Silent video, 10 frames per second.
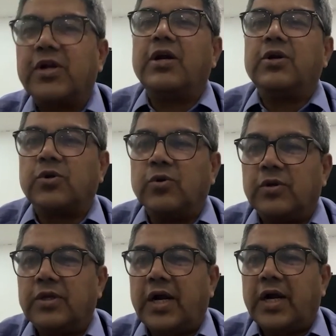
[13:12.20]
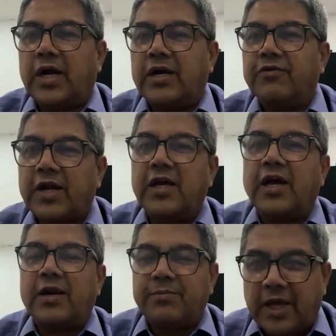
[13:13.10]
control, that our
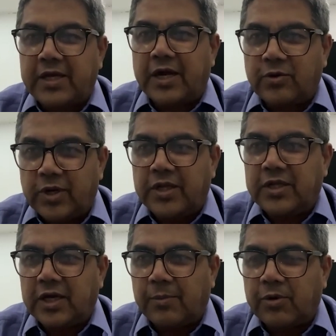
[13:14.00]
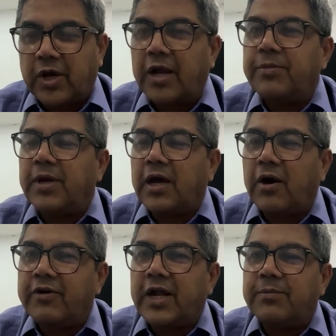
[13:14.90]
RBI can do anything about.
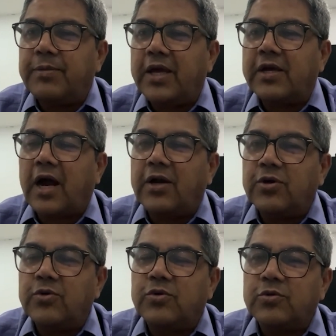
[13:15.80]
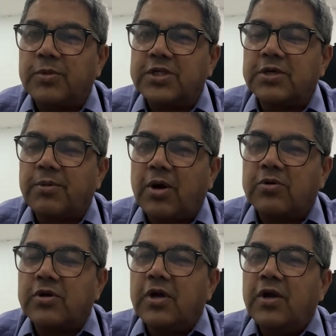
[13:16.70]
Our RBI can't do too much
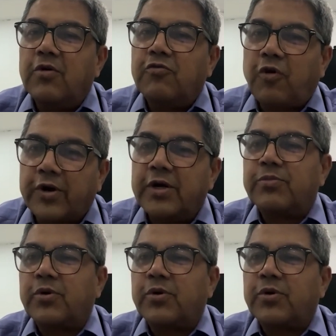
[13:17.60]
about foreign